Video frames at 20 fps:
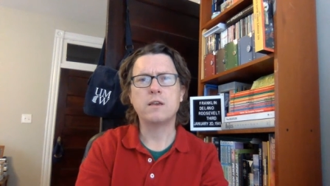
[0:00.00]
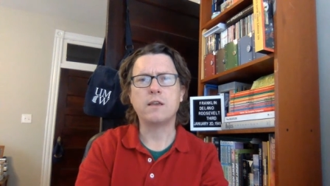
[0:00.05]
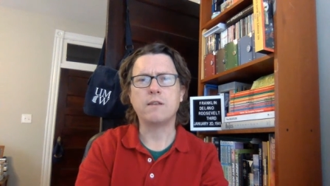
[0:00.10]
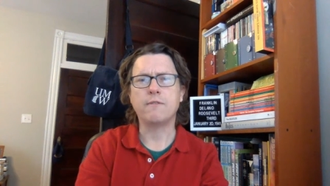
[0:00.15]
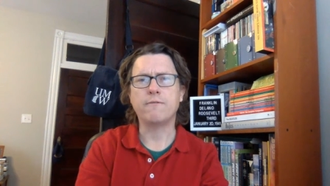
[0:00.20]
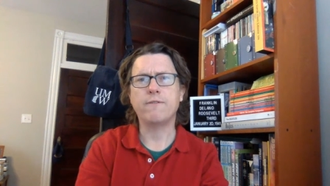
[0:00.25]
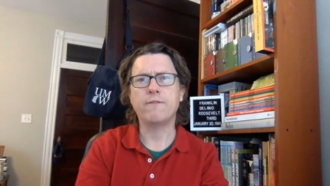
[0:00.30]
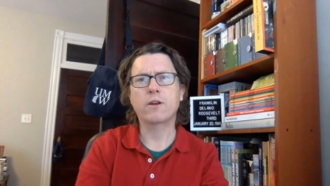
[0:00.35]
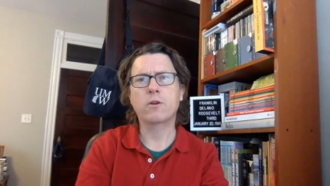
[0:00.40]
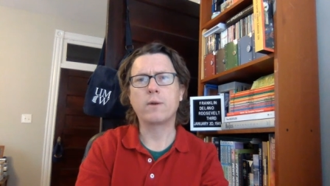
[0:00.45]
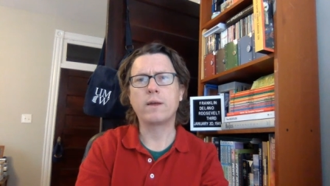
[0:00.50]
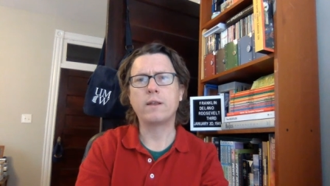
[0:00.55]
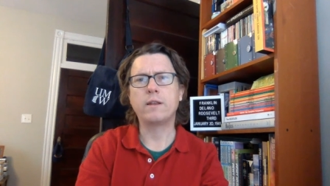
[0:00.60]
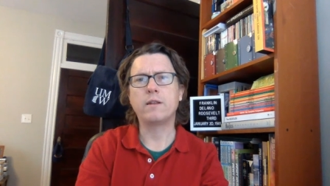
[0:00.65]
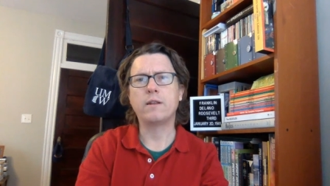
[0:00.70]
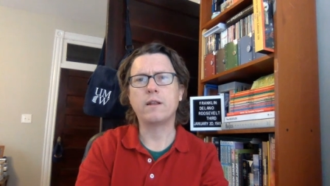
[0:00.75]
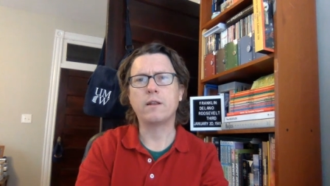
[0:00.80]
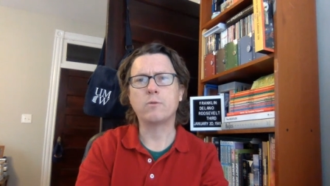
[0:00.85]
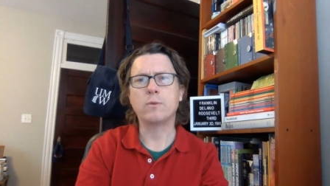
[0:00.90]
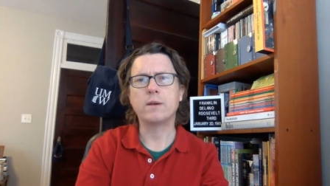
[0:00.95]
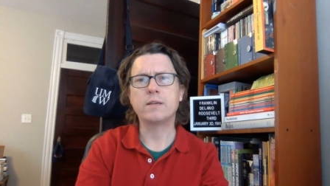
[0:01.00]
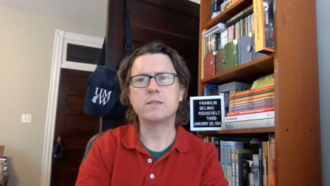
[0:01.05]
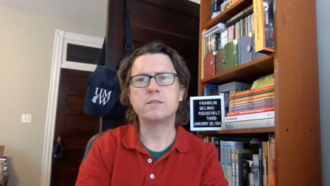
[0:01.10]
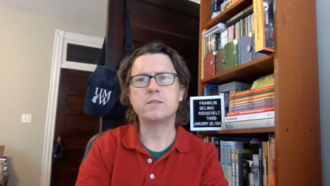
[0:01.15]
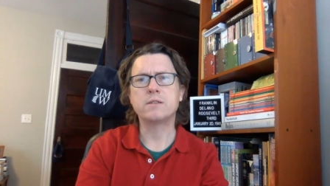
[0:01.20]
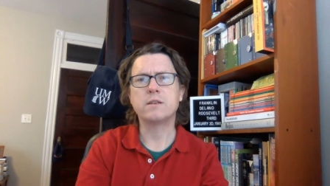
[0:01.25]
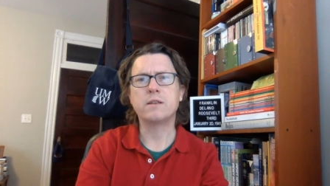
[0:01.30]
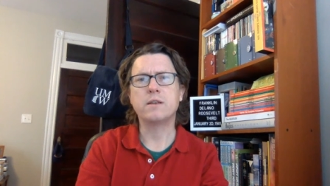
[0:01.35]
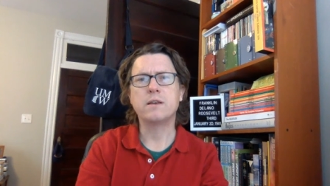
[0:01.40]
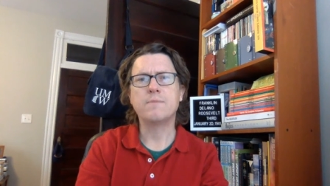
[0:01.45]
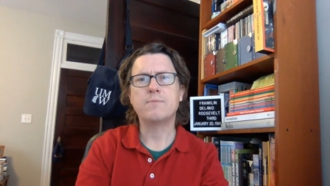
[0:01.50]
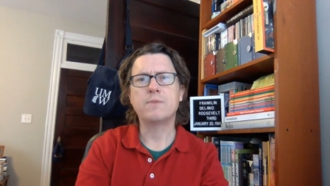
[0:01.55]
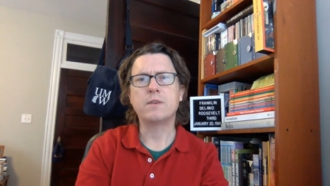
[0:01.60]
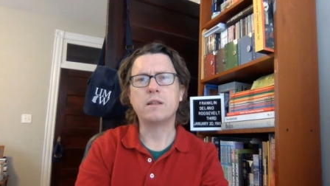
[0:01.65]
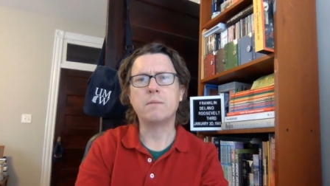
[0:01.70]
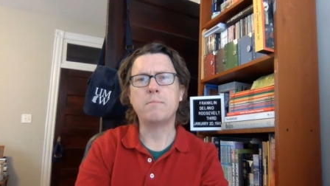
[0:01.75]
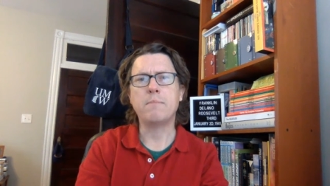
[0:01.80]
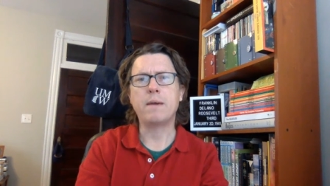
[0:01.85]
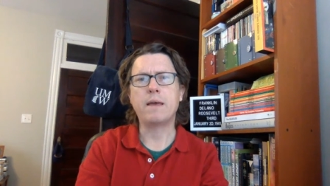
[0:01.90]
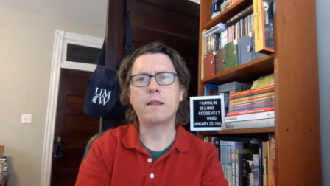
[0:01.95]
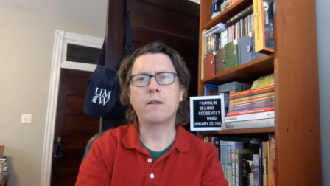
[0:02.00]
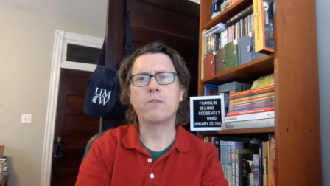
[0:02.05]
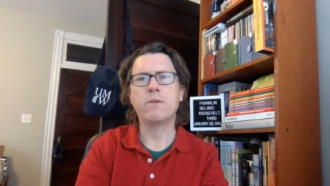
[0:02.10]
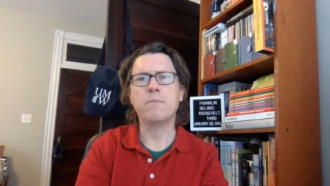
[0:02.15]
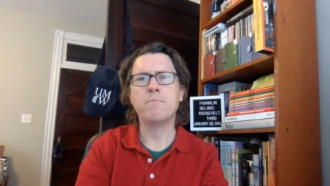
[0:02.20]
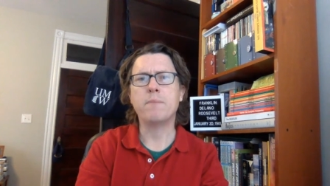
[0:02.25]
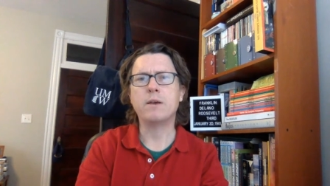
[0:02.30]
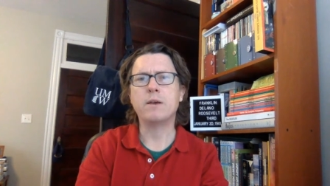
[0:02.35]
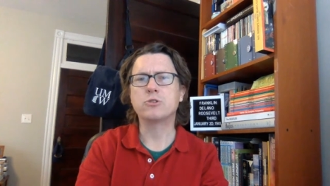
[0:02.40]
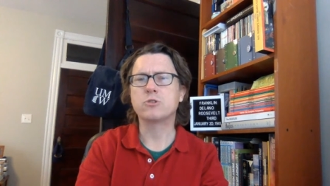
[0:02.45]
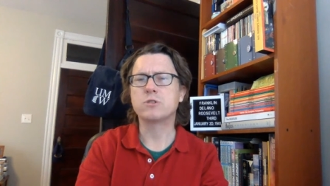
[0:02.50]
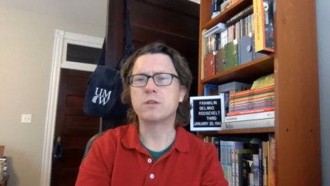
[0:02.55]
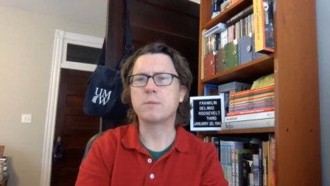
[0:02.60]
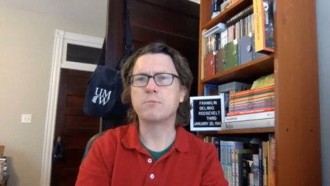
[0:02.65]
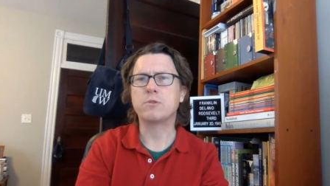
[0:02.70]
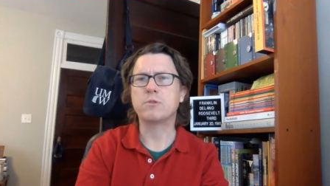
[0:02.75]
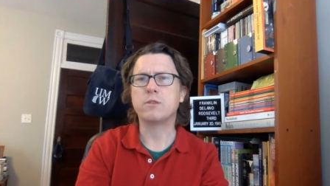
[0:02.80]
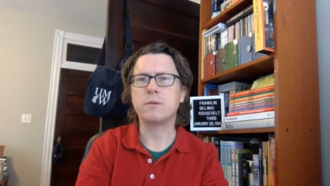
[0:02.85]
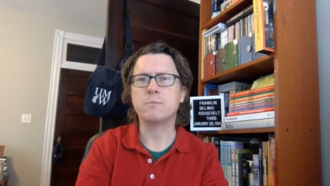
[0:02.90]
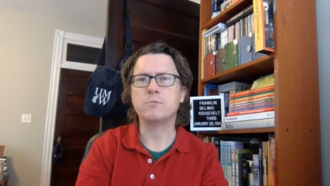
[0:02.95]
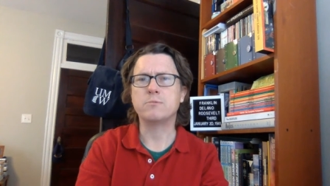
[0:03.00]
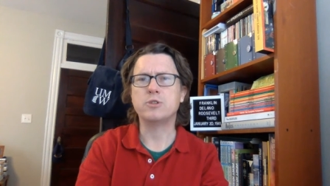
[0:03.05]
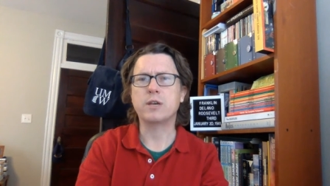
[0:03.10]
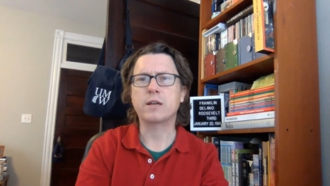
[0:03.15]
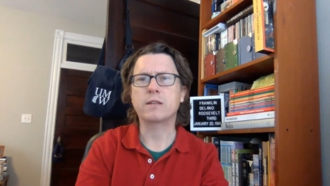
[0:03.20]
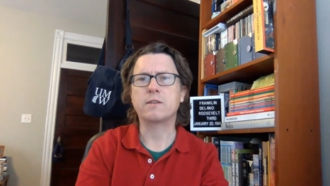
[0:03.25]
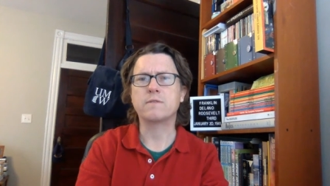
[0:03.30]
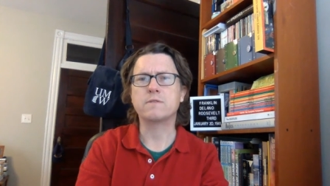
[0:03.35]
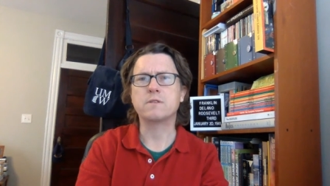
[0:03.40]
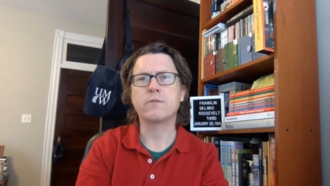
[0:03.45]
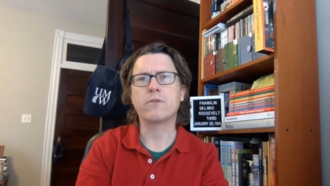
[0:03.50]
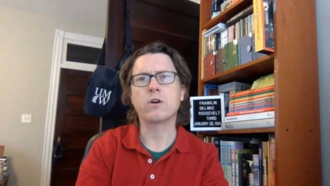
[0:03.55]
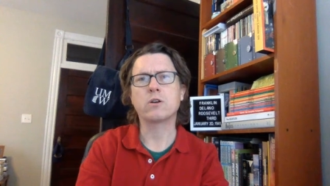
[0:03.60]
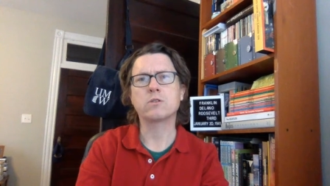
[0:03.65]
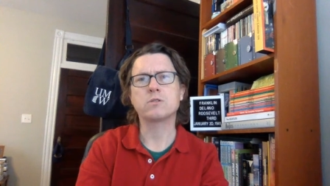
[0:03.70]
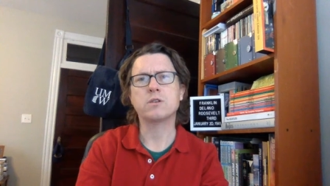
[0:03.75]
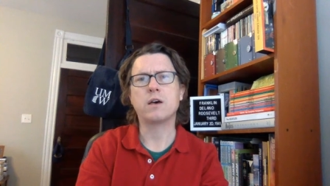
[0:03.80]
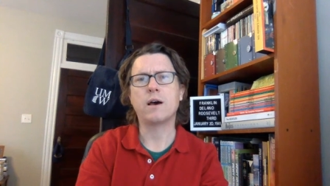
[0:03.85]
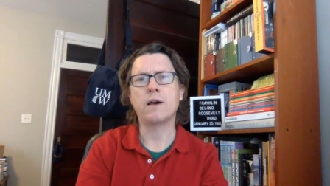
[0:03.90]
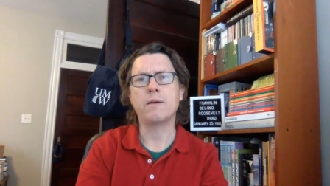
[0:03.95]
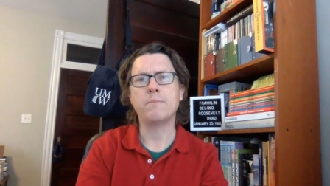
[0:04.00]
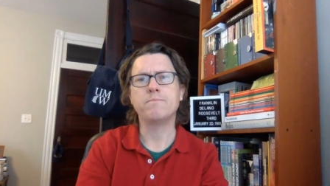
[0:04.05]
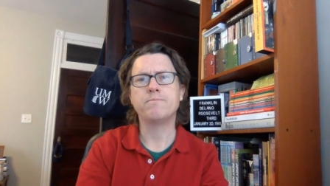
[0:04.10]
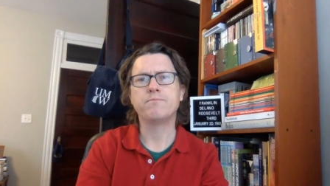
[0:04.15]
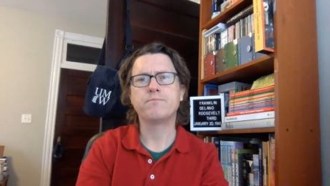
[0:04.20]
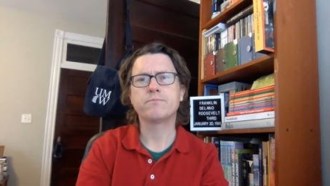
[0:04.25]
invigorated and rested in a manner that measures up to the objectives of our time.